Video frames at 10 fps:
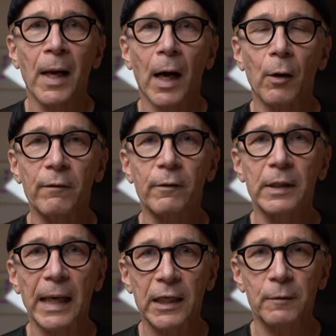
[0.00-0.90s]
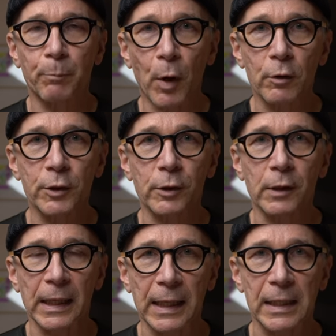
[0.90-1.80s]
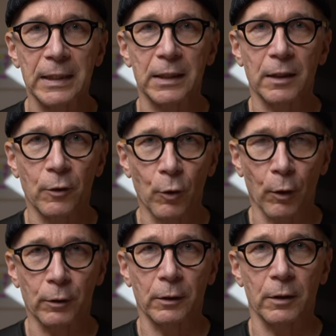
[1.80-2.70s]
However, the exposure is not